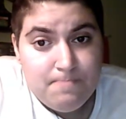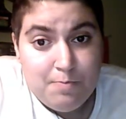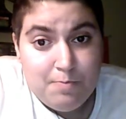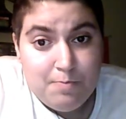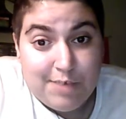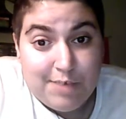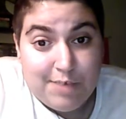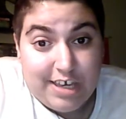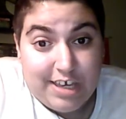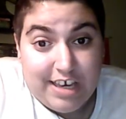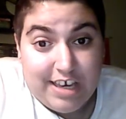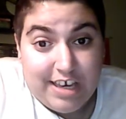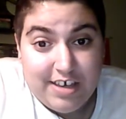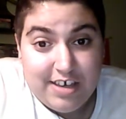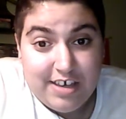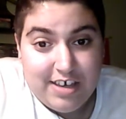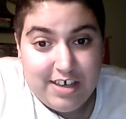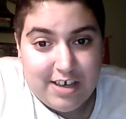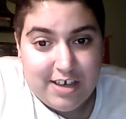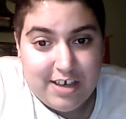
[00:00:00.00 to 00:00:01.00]
but yeah
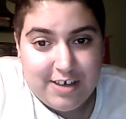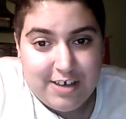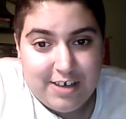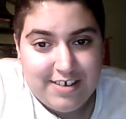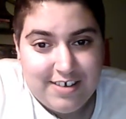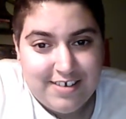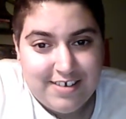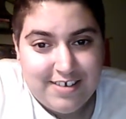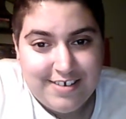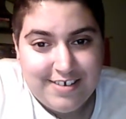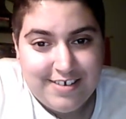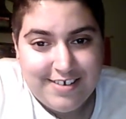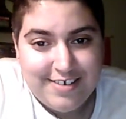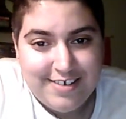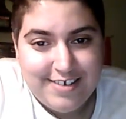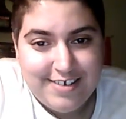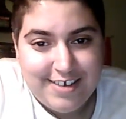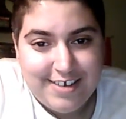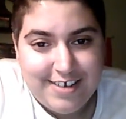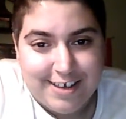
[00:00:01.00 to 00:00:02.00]
uh,
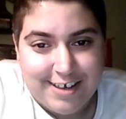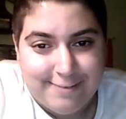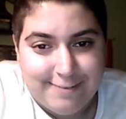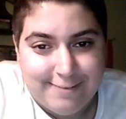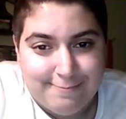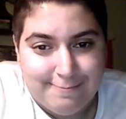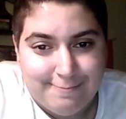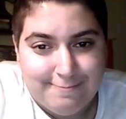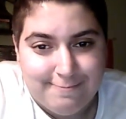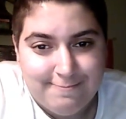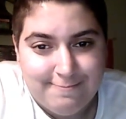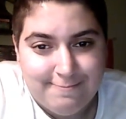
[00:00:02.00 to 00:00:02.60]
um